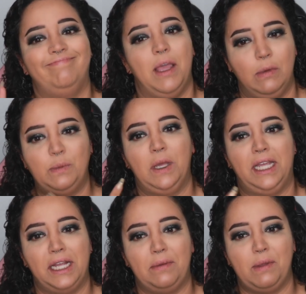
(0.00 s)
it was
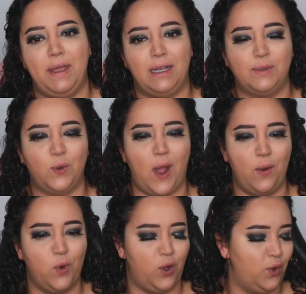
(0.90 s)
picking up the makeup, so I
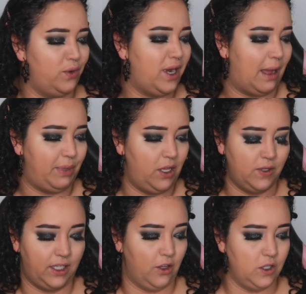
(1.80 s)
will not be
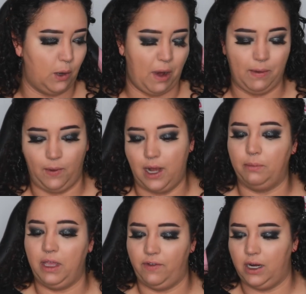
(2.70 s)
using those. I'll probably wind
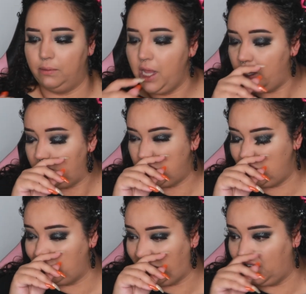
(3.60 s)
up giving them
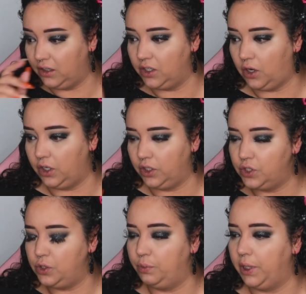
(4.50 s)
to my younger
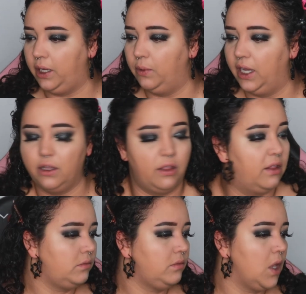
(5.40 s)
daughters to play
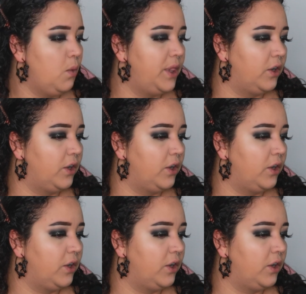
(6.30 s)
with when